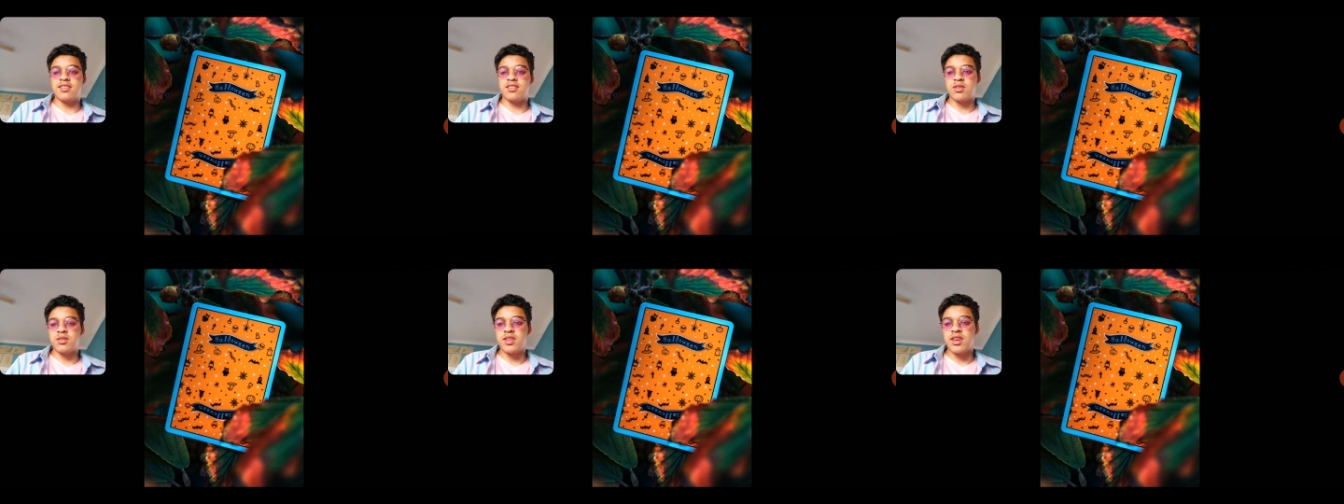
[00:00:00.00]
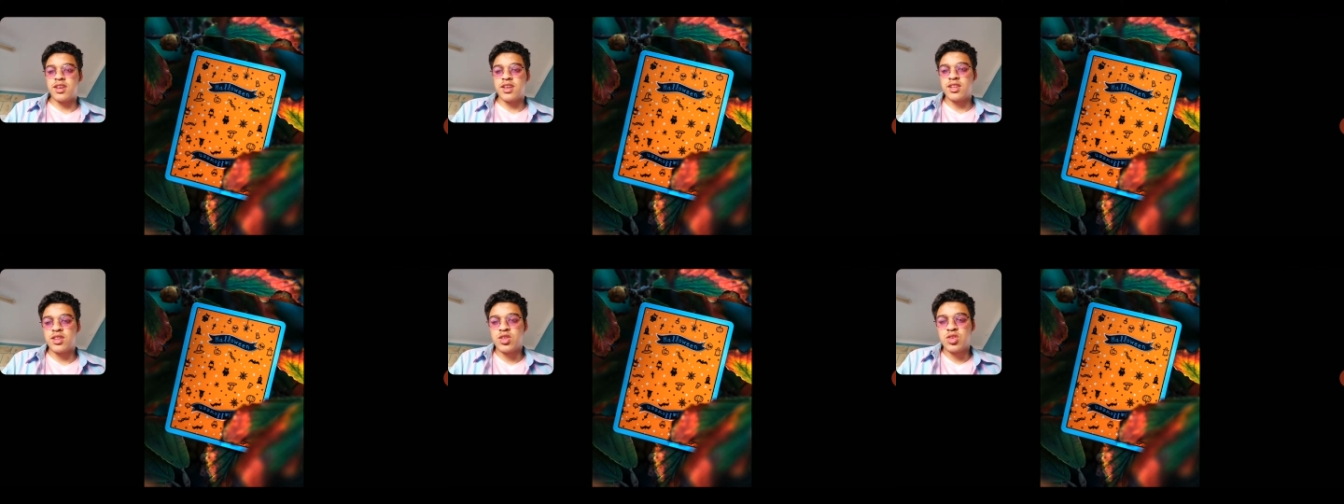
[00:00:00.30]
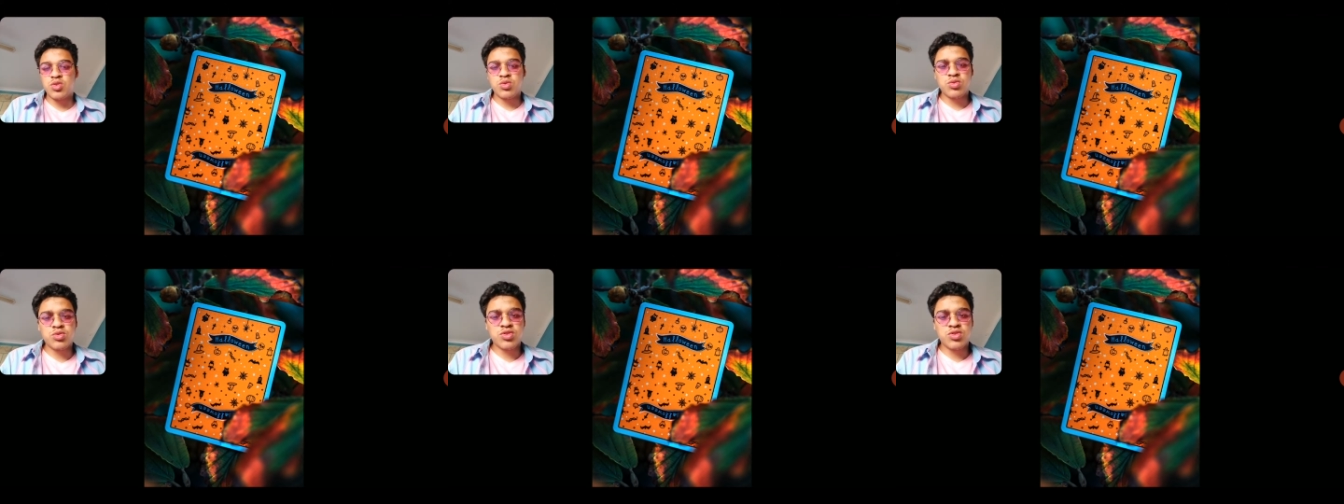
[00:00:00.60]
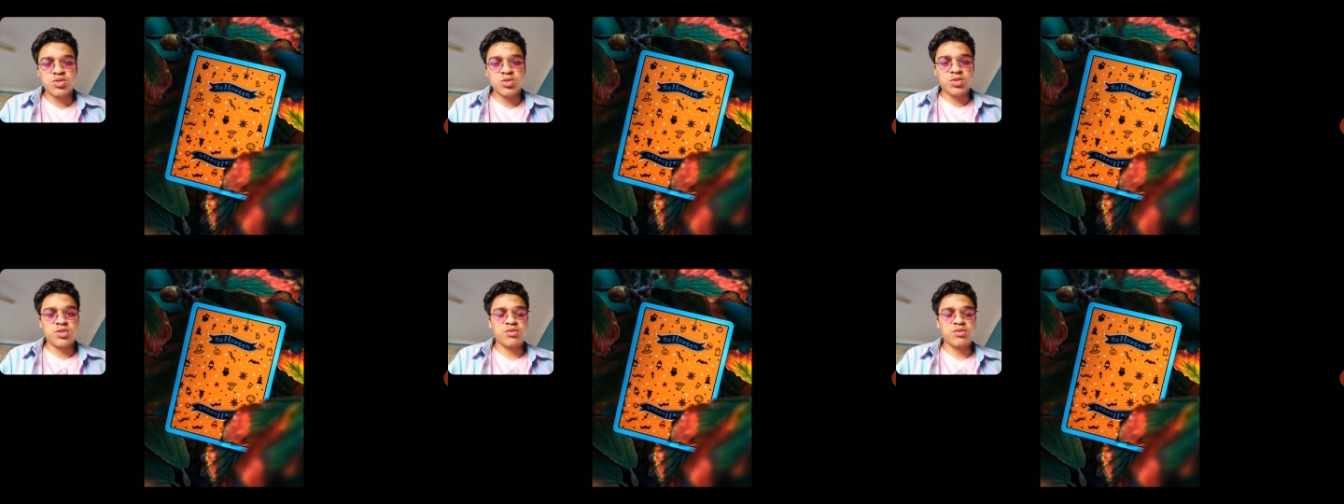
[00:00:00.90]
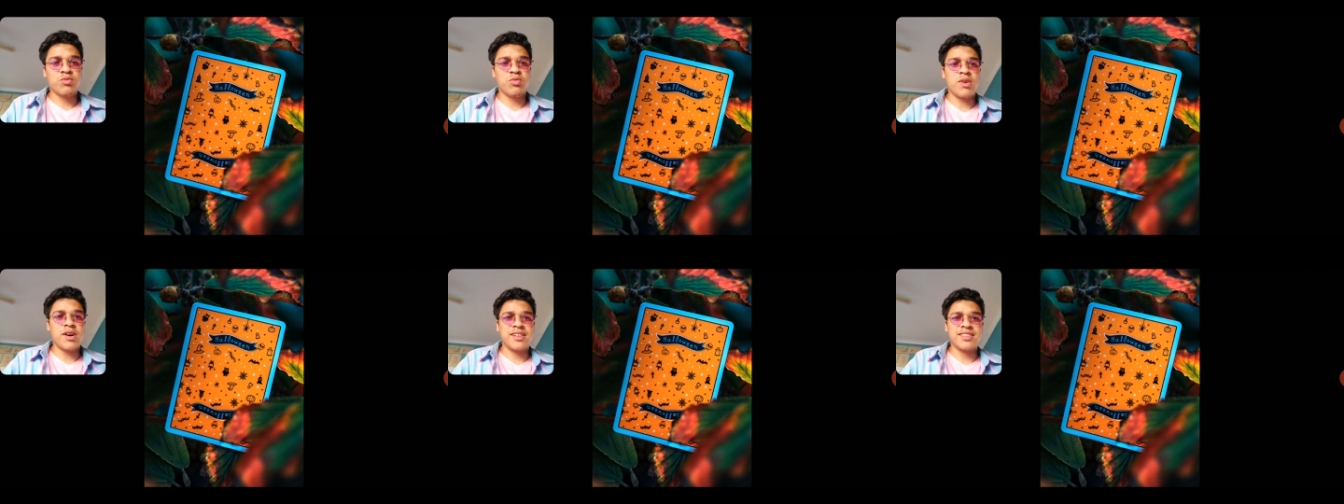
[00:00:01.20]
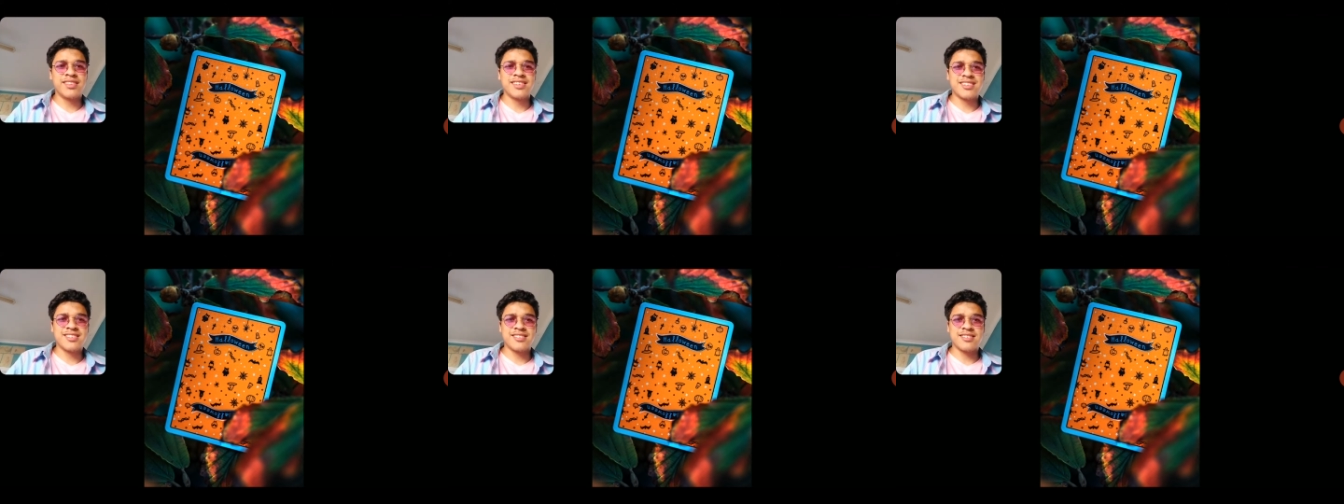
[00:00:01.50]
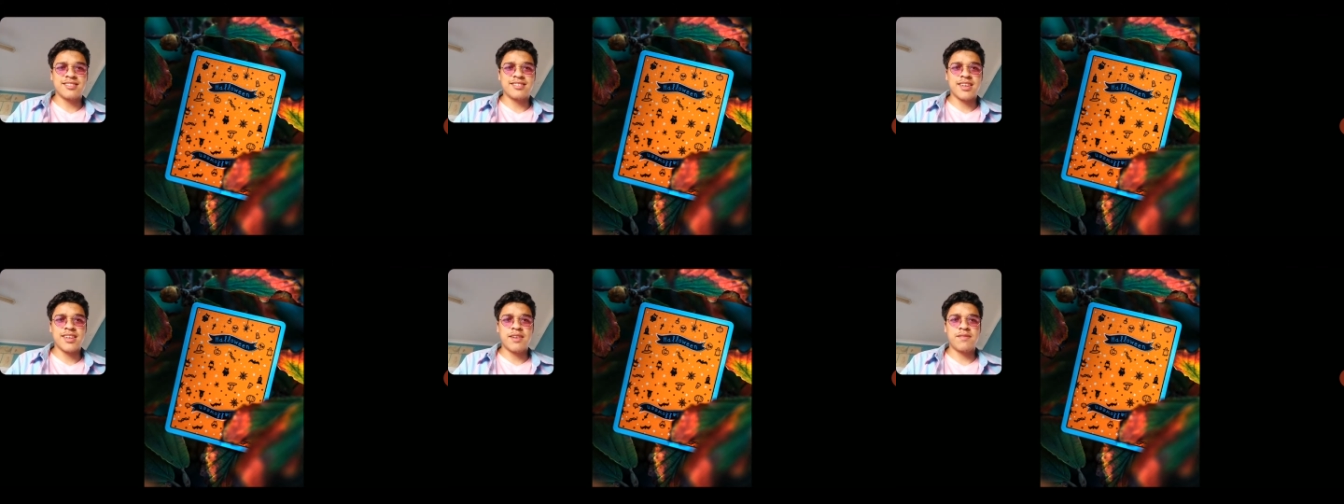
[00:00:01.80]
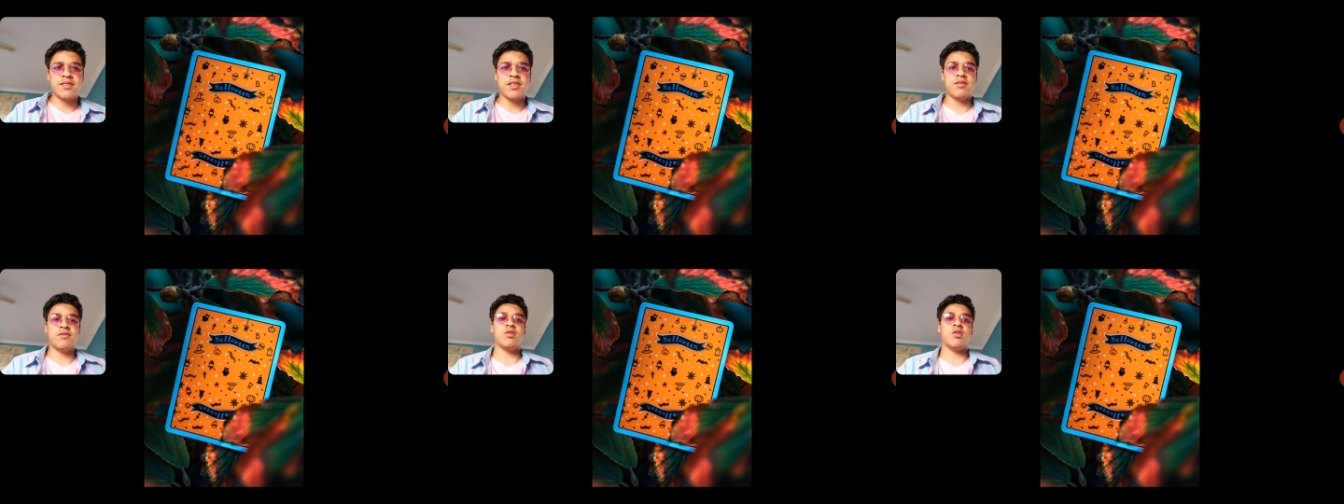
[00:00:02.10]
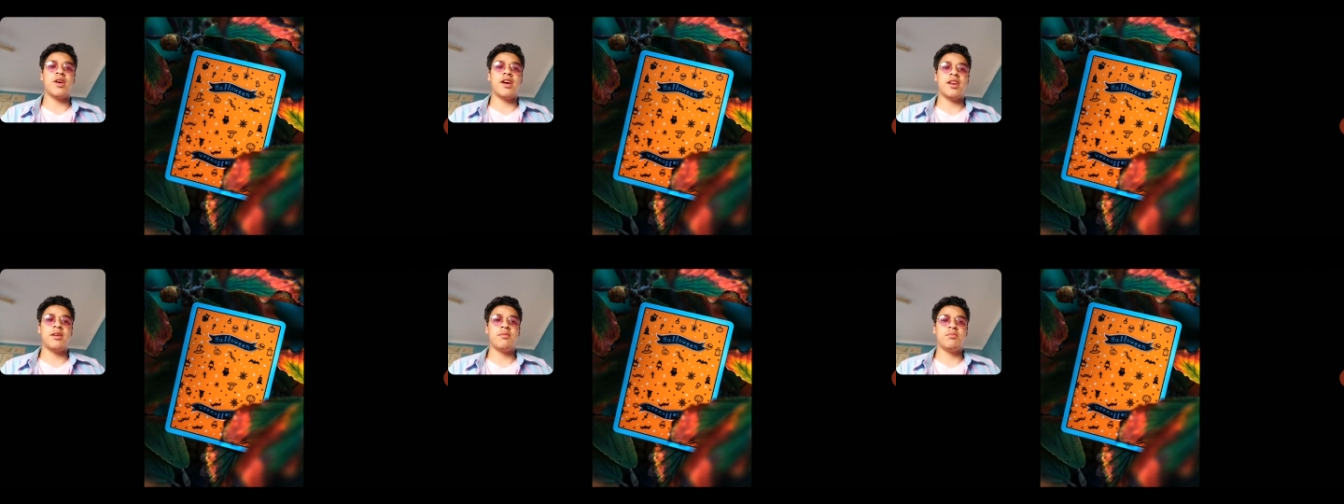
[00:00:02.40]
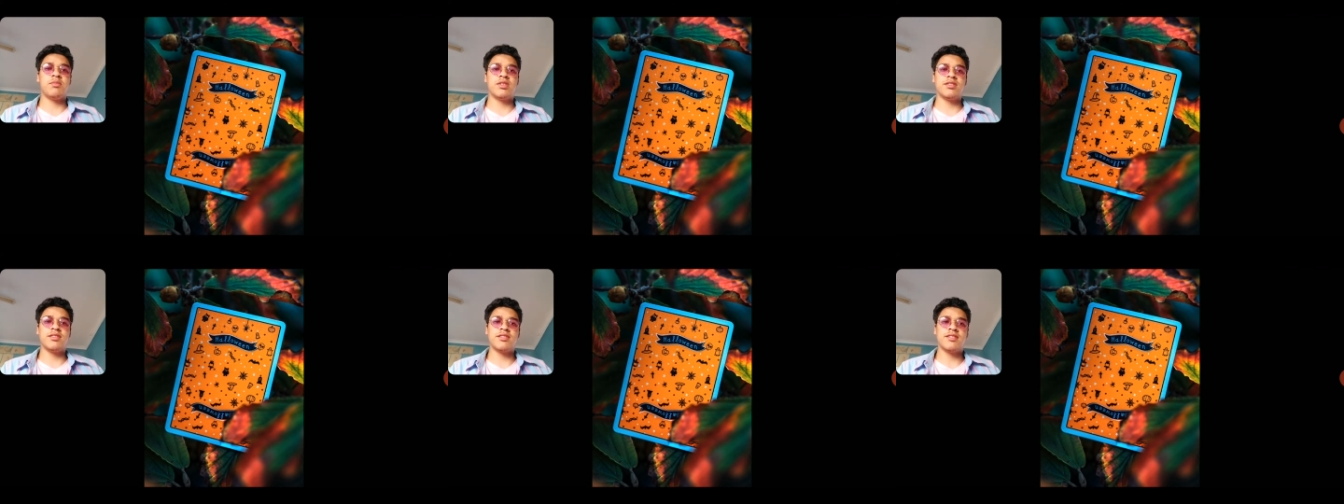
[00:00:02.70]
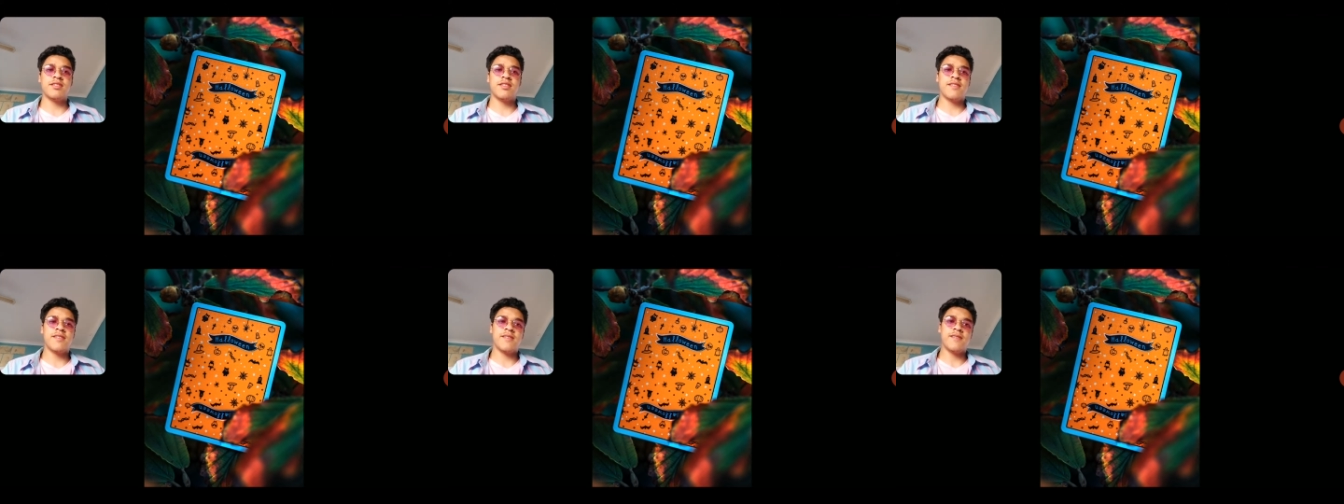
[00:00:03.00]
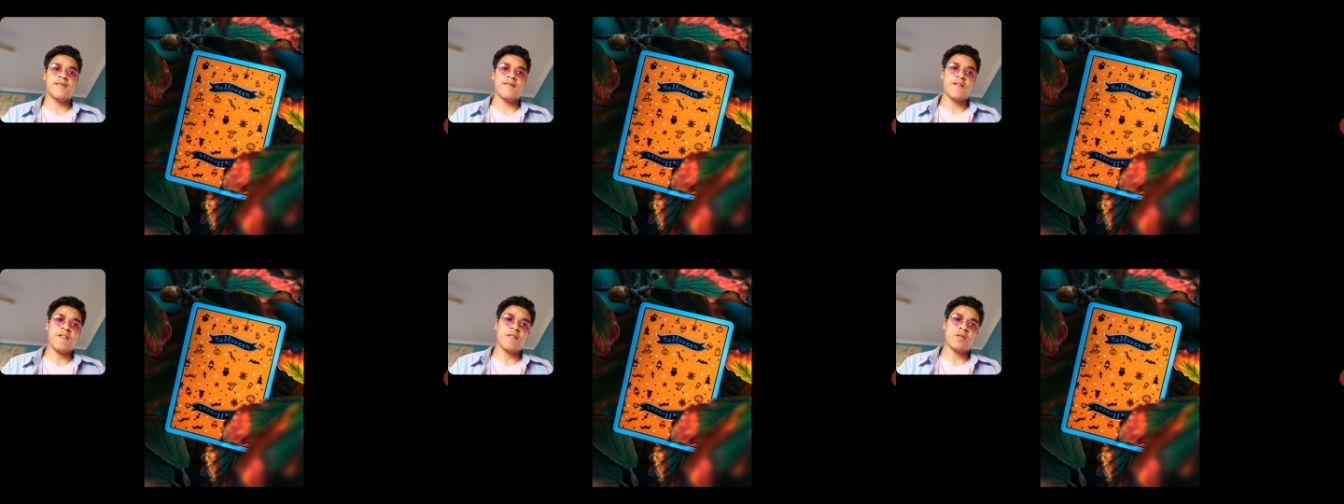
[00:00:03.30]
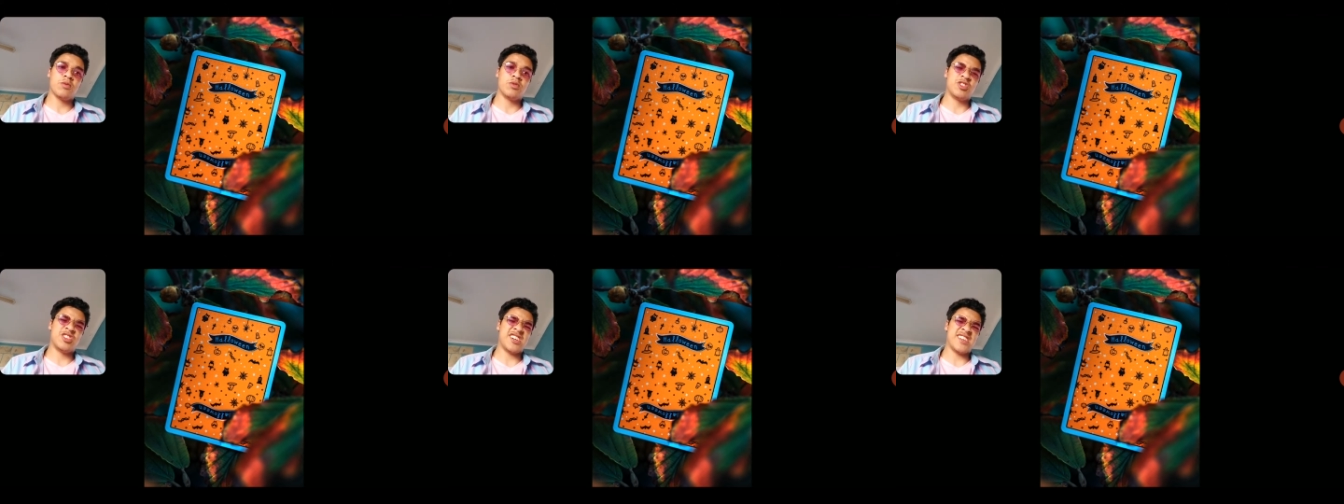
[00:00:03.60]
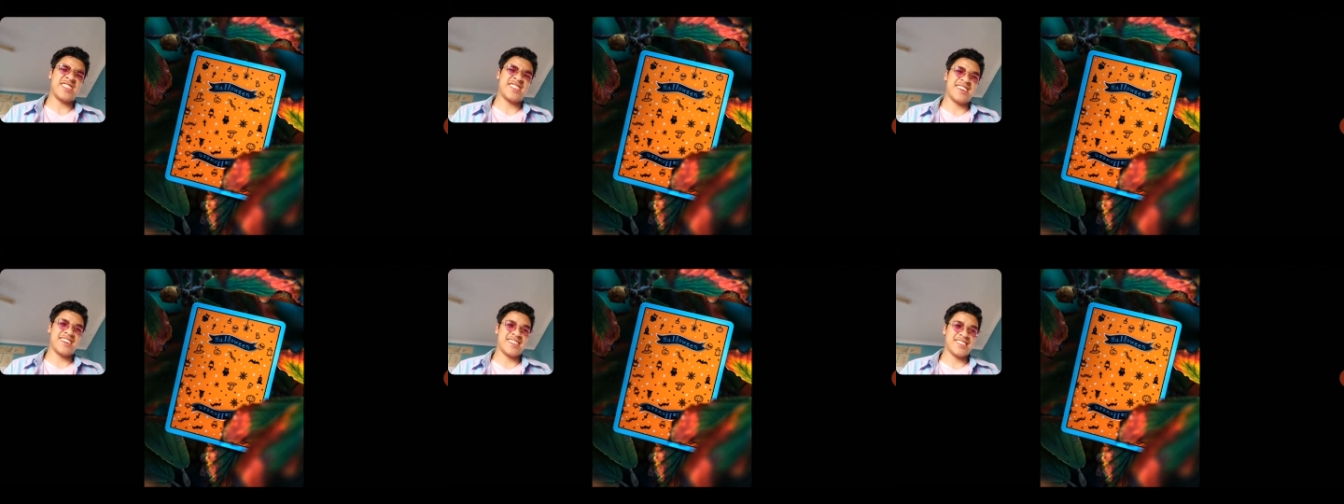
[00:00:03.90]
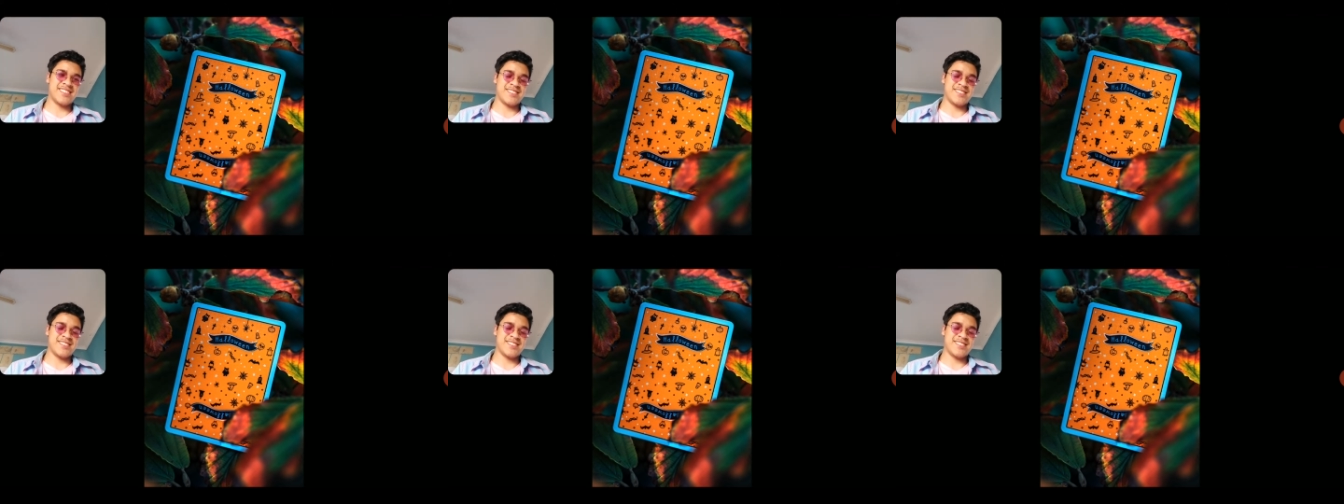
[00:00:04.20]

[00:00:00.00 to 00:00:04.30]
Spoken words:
So they do sort of wellness and safety for animals, which I think is a